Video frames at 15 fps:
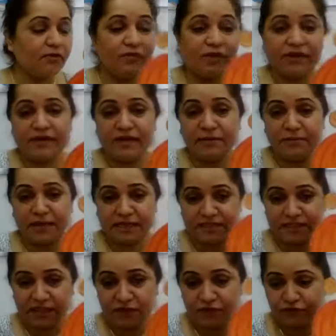Very
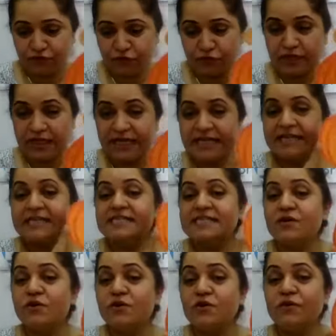amazing food.
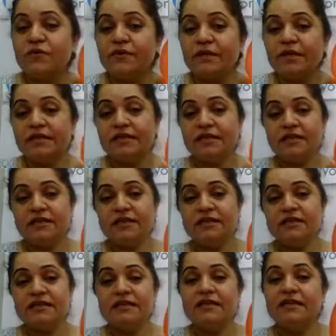So the
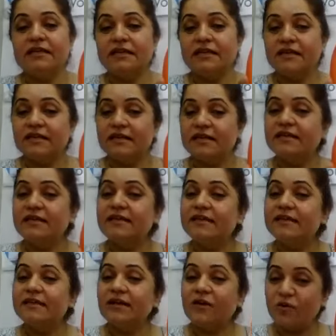
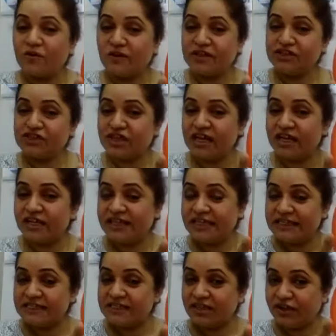orange color
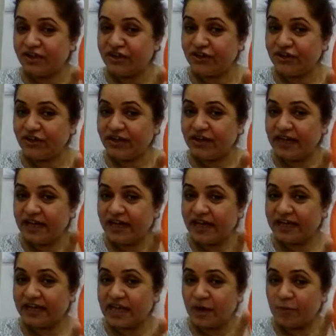is here
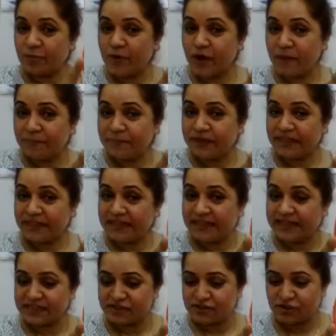and our pumpkin
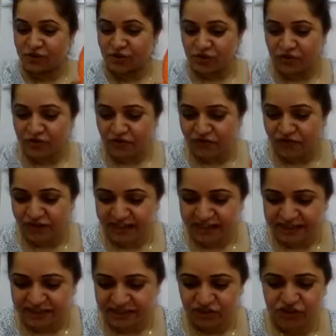is
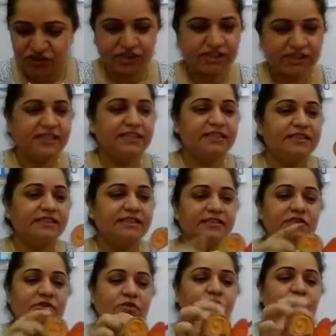orange.
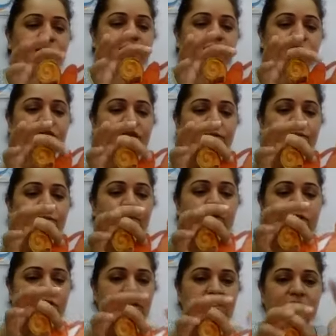So we are going to
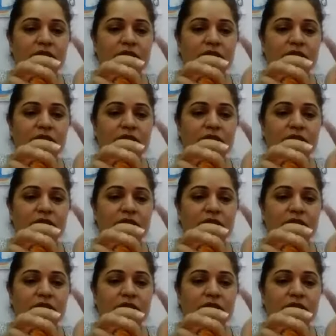put